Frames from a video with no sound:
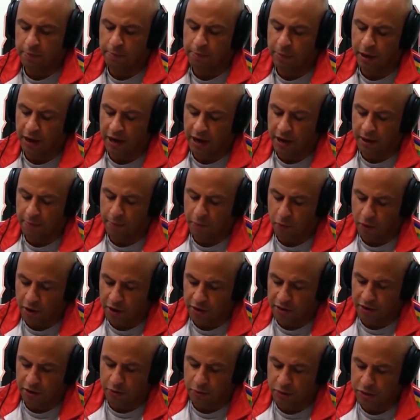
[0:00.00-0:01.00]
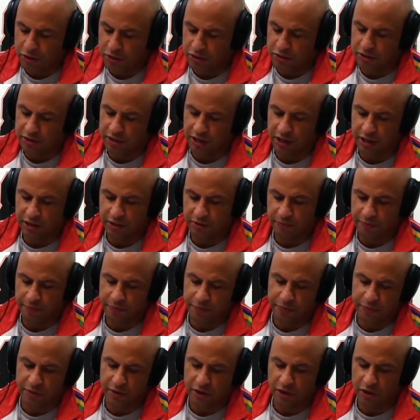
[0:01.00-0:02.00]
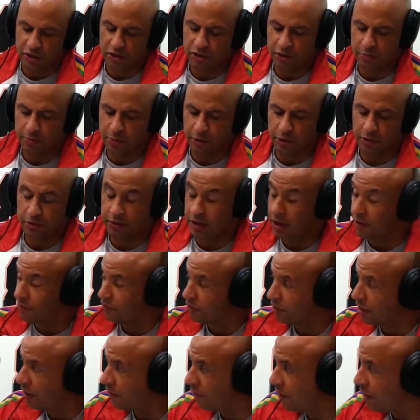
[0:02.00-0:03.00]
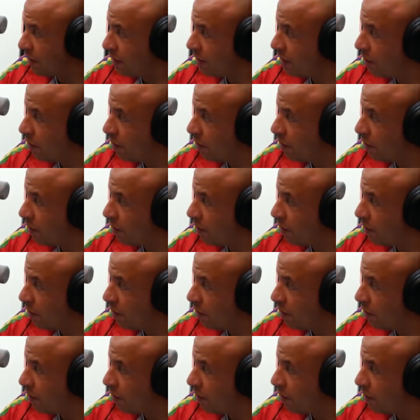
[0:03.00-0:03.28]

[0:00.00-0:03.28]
But one of the questions then, I suppose, Dave, do you have anything